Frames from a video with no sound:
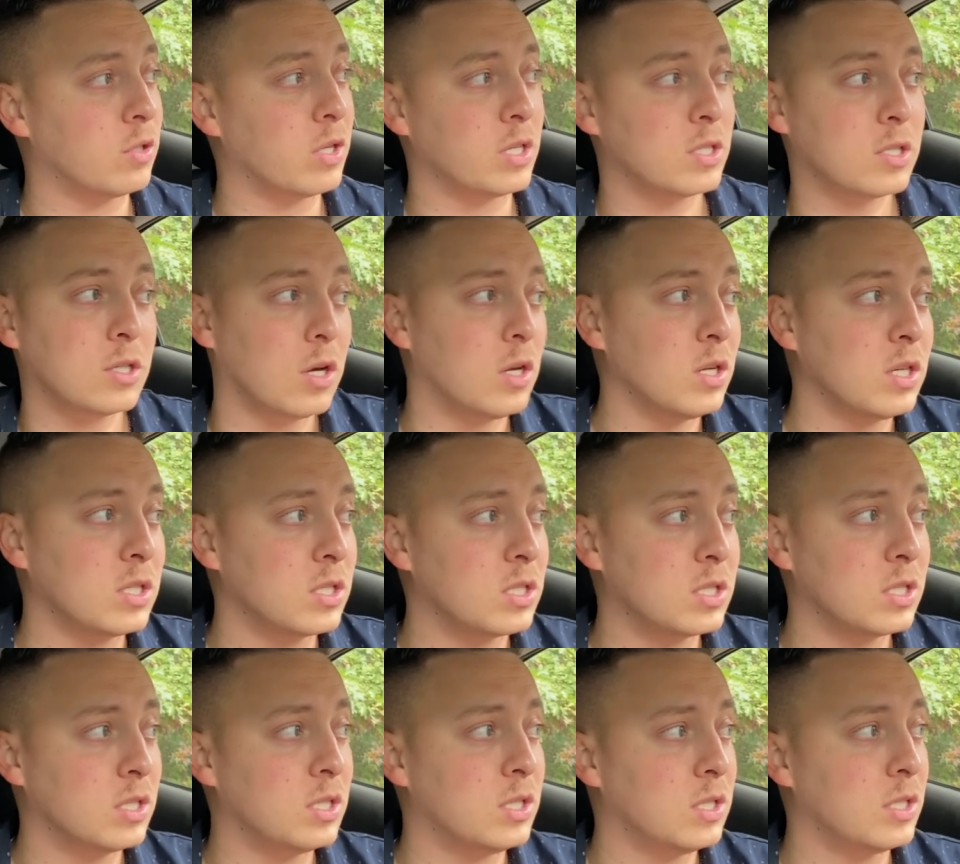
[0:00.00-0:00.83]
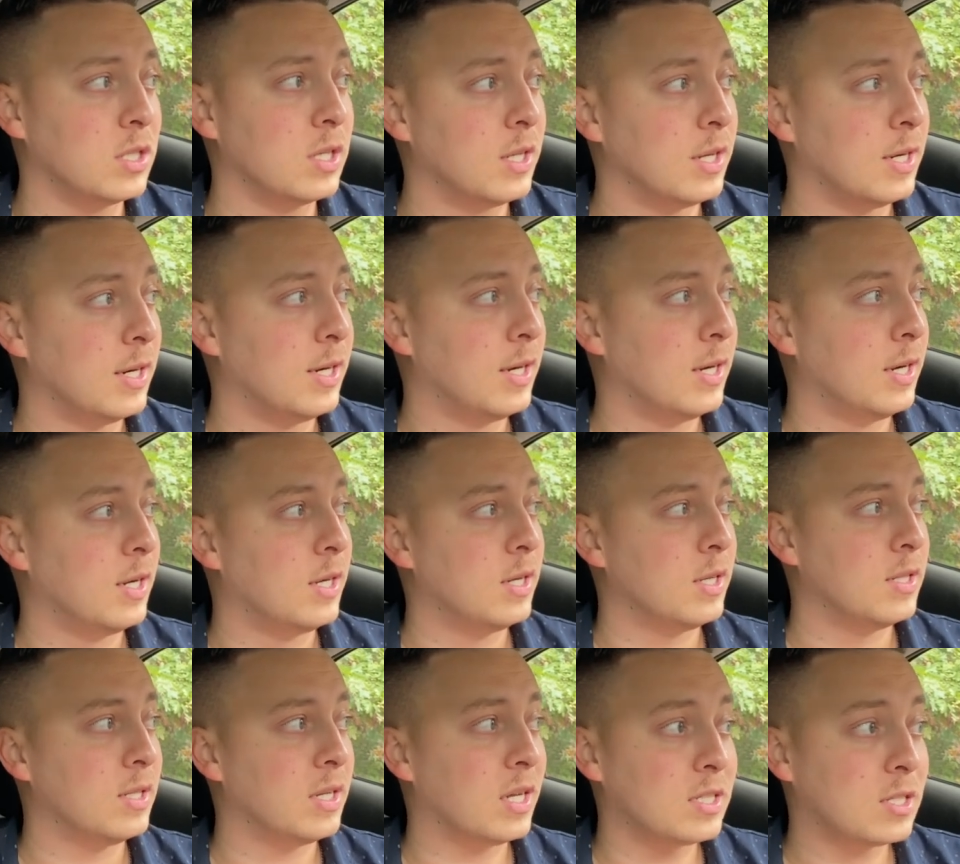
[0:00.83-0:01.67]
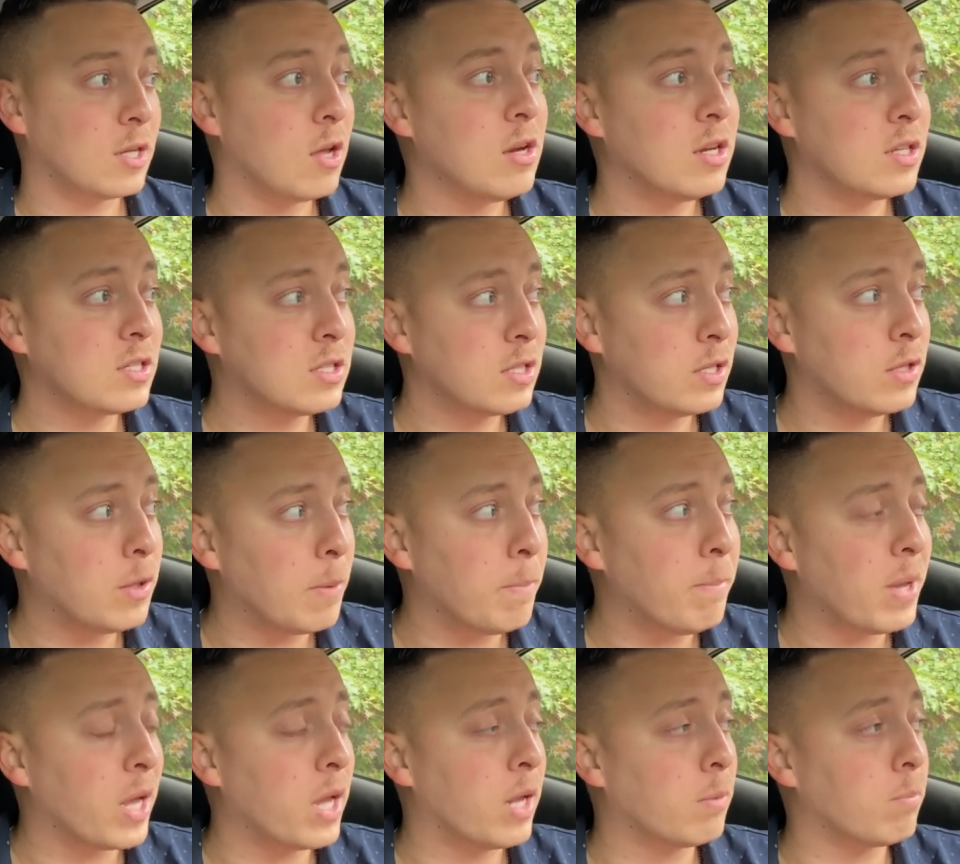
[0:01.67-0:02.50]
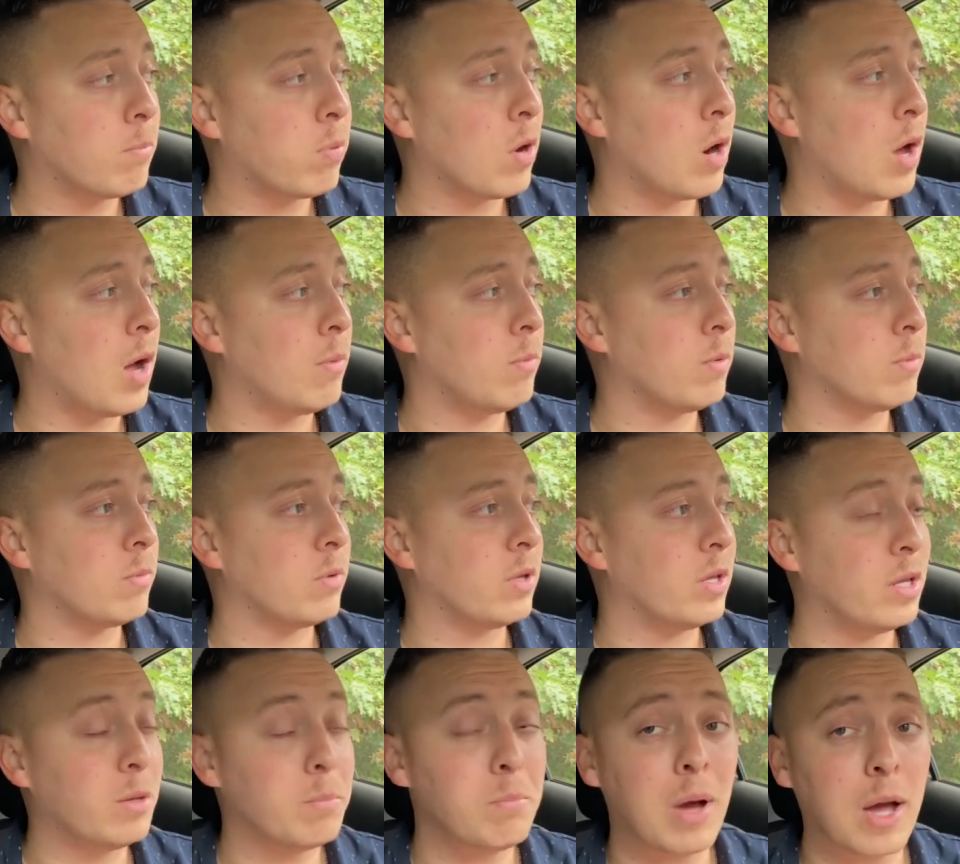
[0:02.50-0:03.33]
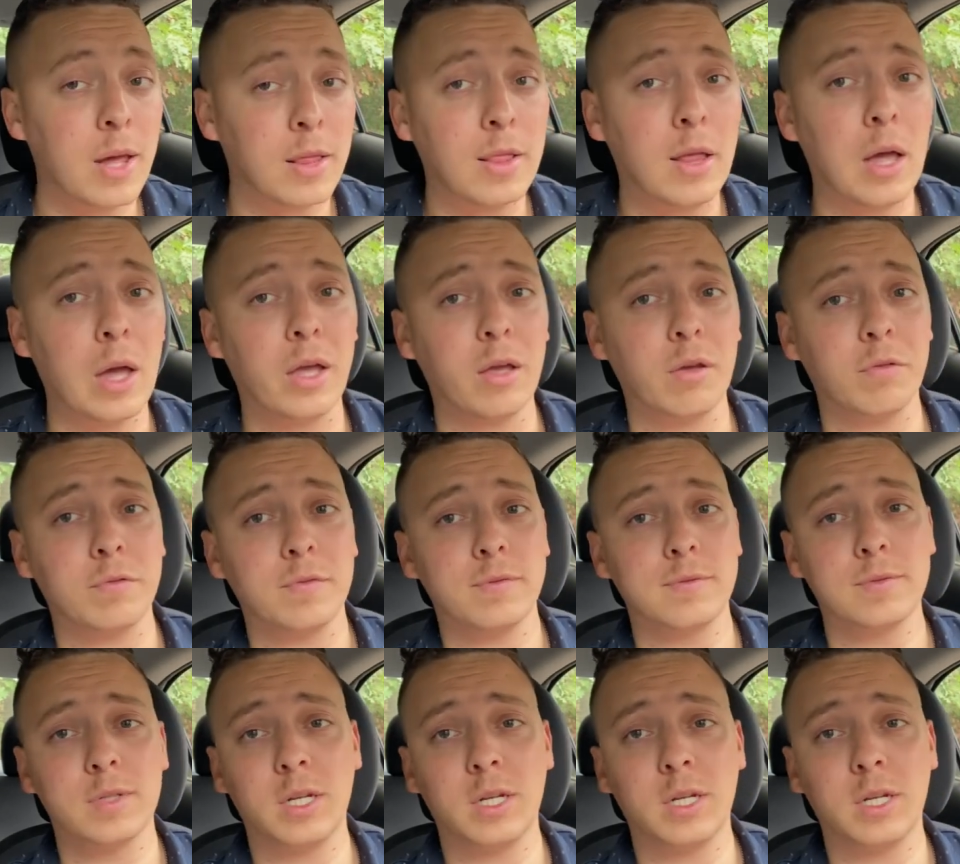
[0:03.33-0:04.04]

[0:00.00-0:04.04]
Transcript: That's honestly, that's honestly the main problem in my life.